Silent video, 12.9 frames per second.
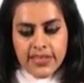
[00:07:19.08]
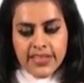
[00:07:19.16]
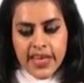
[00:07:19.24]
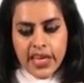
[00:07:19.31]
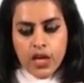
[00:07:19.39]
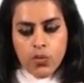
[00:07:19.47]
the
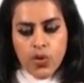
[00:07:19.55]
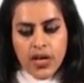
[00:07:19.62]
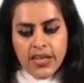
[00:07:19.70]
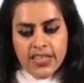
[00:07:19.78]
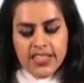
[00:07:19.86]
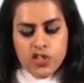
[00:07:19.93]
second
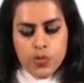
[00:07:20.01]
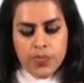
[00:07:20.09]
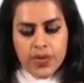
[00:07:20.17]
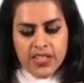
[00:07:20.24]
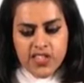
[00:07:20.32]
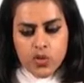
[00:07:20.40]
one is to
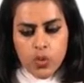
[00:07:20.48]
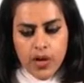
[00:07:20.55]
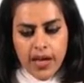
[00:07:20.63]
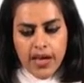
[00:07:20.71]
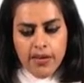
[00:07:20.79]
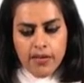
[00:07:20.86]

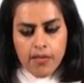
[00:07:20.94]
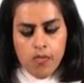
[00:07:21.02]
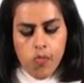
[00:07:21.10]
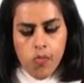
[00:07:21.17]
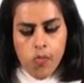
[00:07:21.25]
persuade,